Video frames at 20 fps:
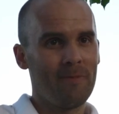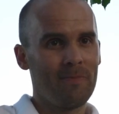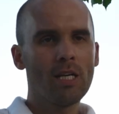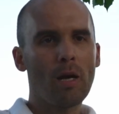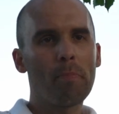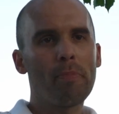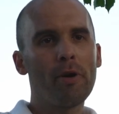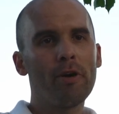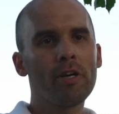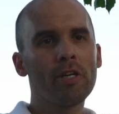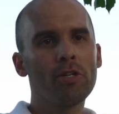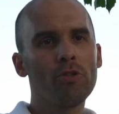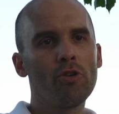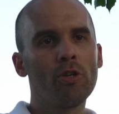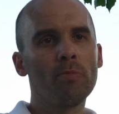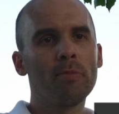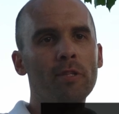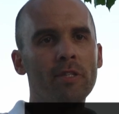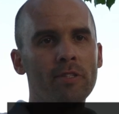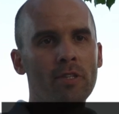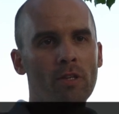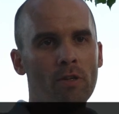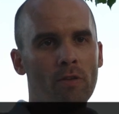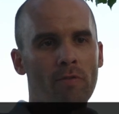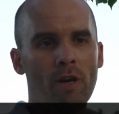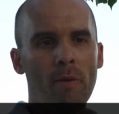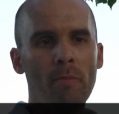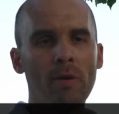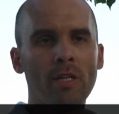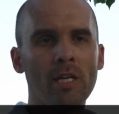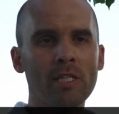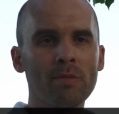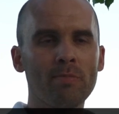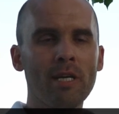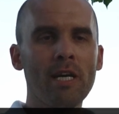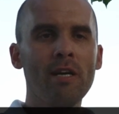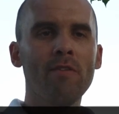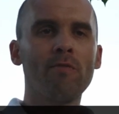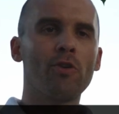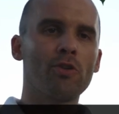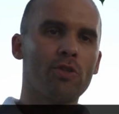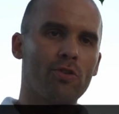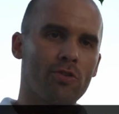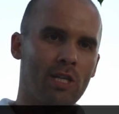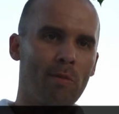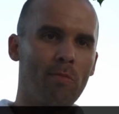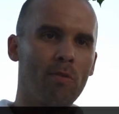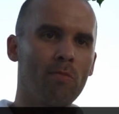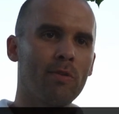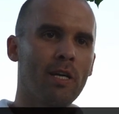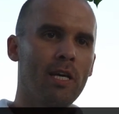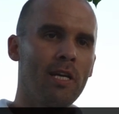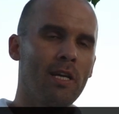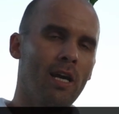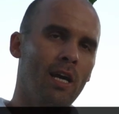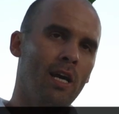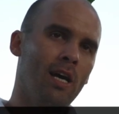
Comparing durability of fiberglass blade versus carbon blade,